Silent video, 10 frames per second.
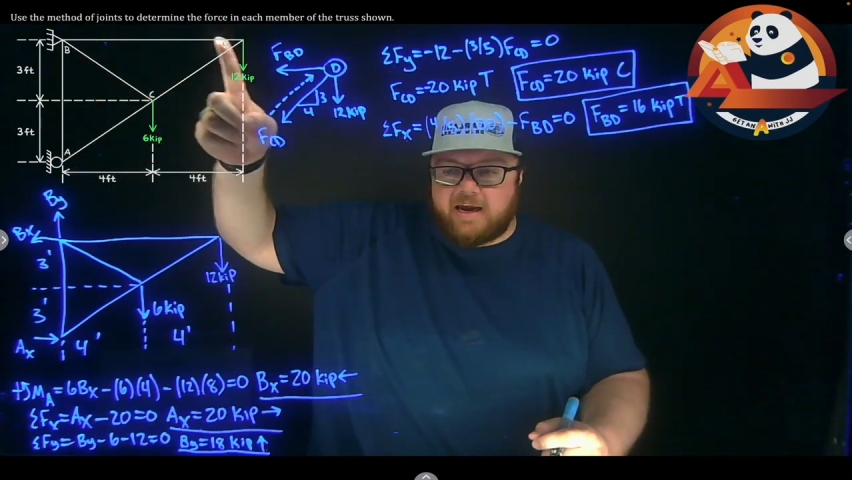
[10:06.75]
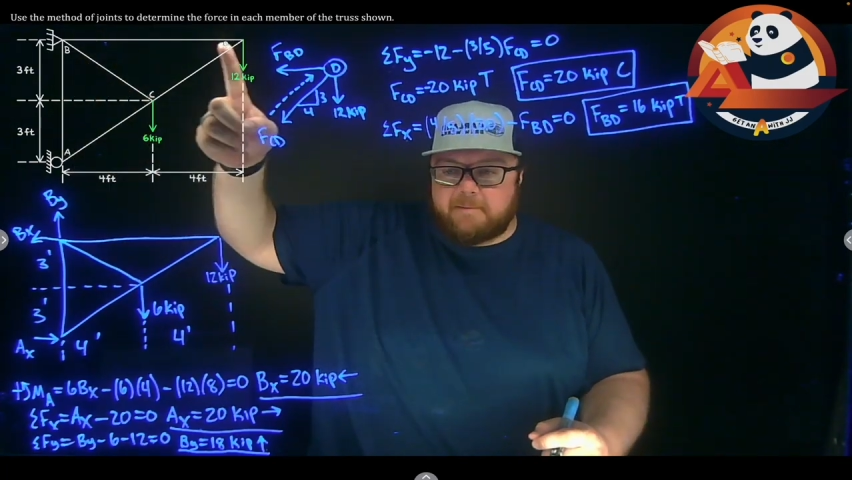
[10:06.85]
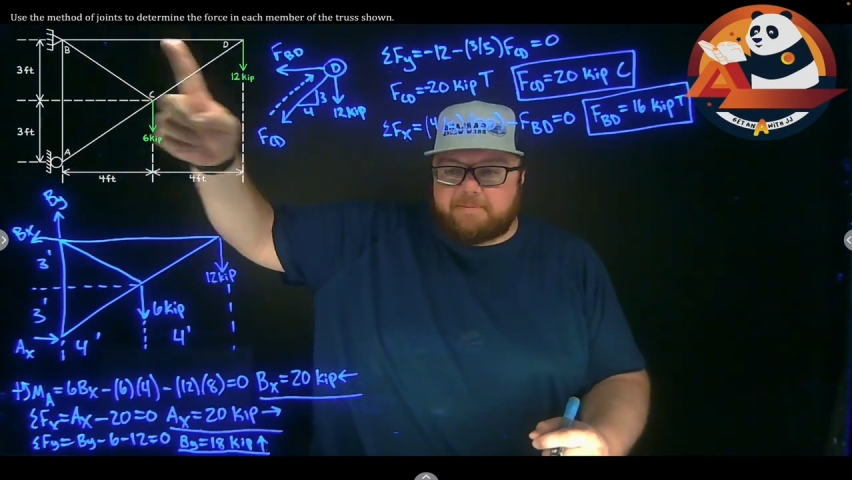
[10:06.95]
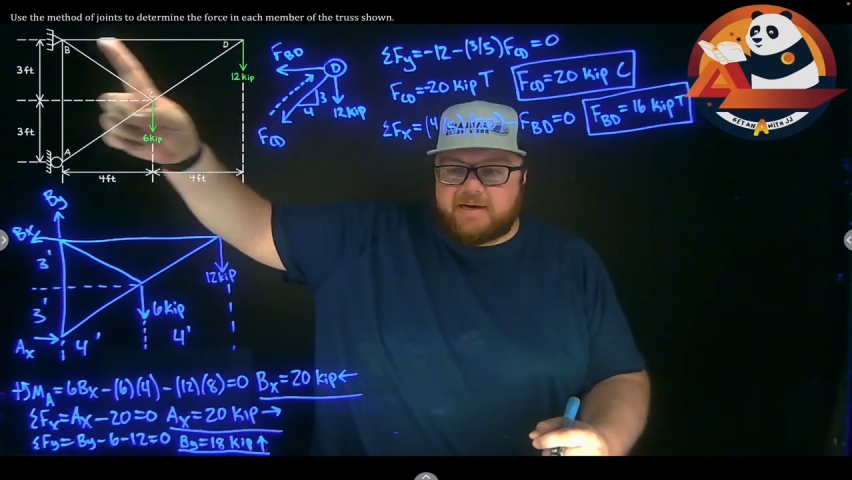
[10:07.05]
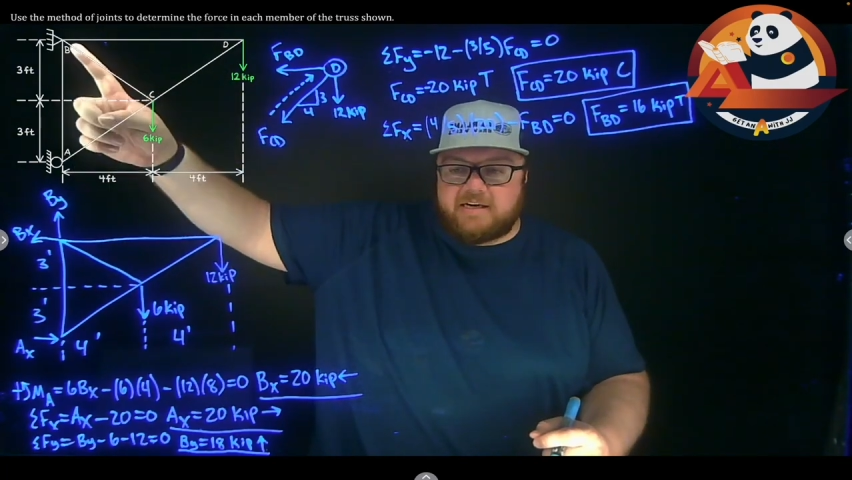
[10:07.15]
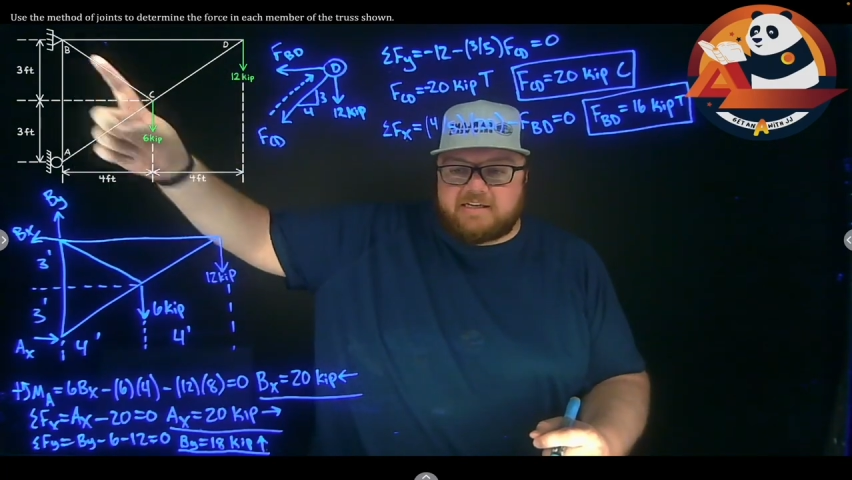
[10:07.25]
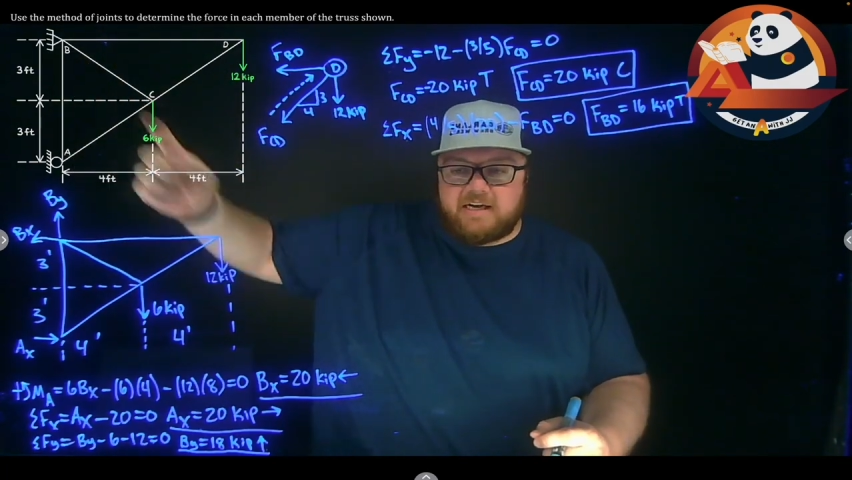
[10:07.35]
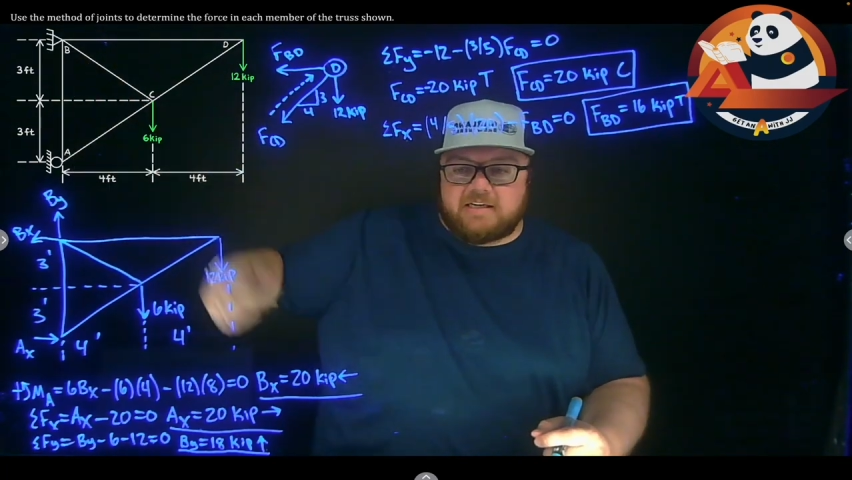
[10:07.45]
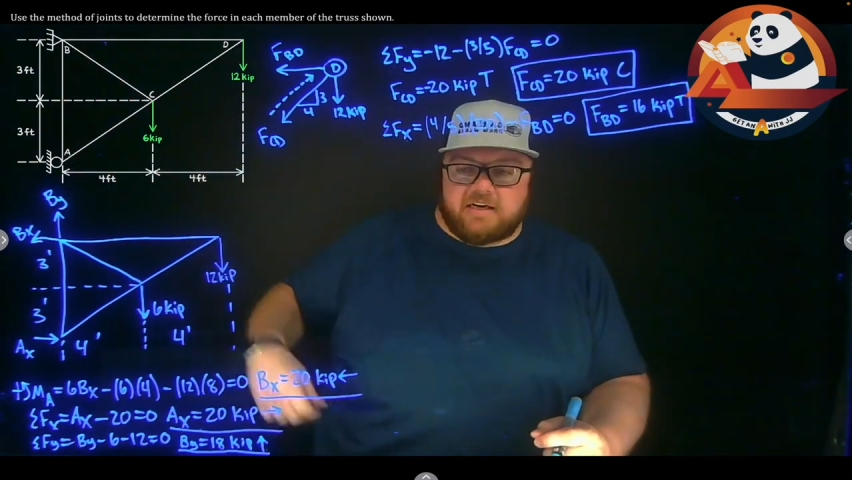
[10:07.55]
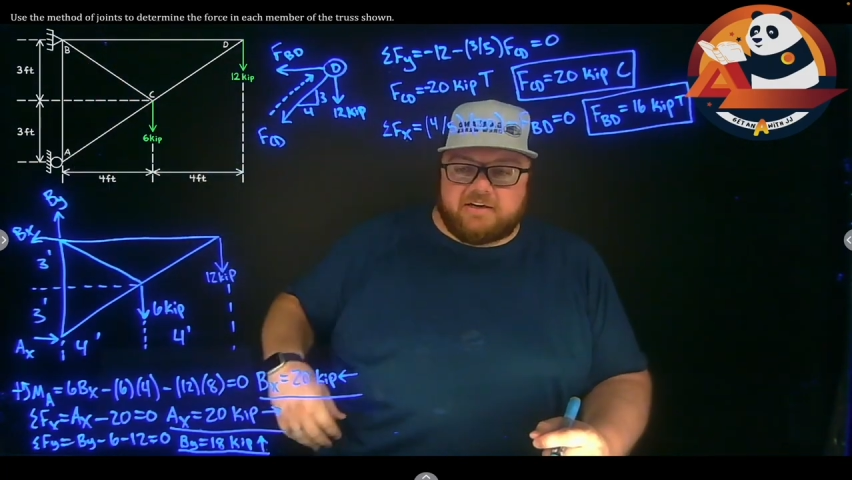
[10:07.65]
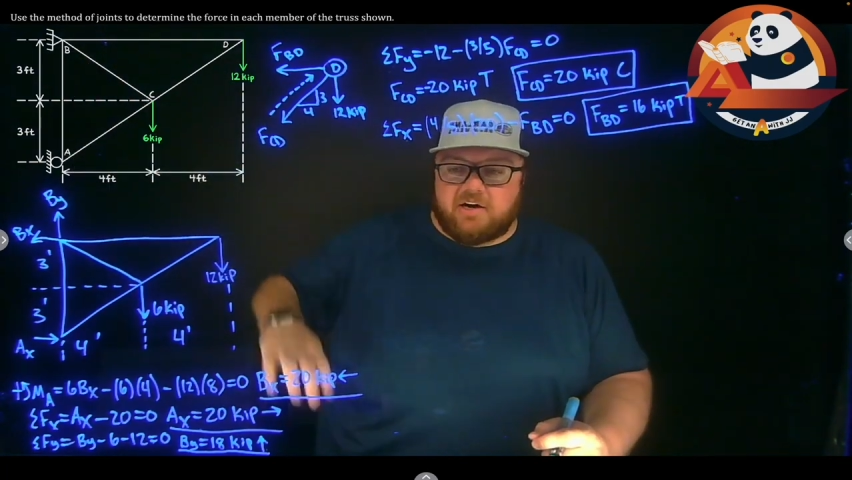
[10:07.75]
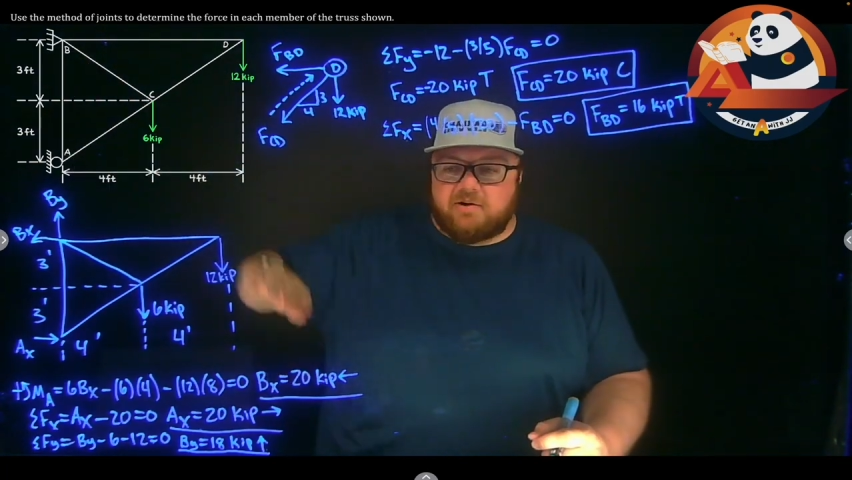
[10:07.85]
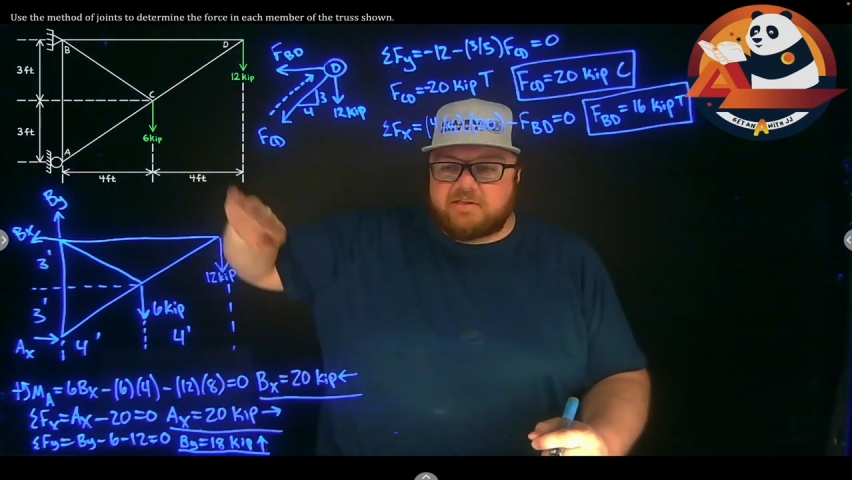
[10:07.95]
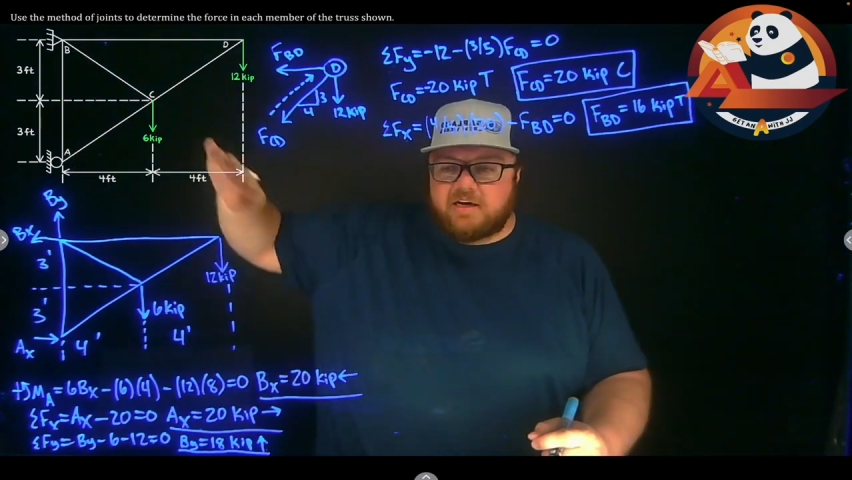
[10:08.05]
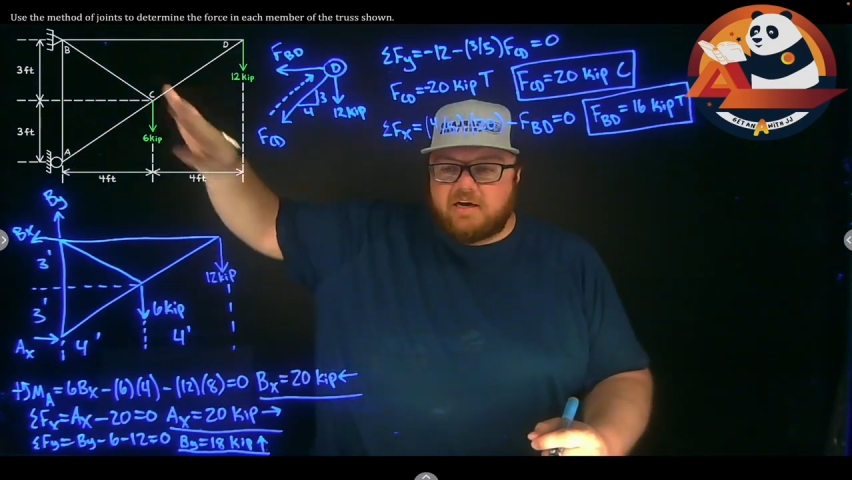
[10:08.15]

and BD as unknowns,